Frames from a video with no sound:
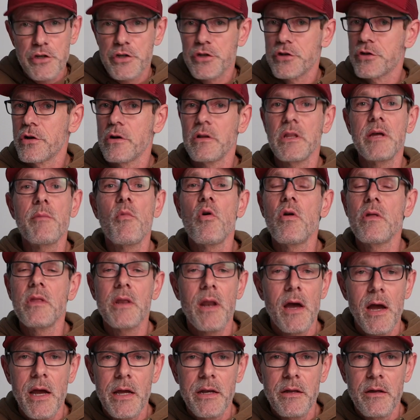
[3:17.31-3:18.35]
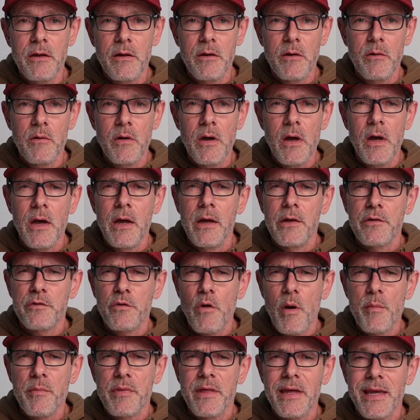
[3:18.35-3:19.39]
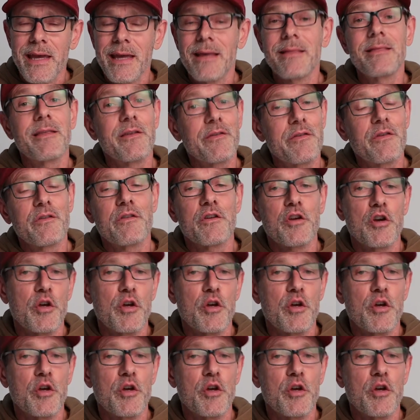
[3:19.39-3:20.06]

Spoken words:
surely more than I do, so I'm thinking this is a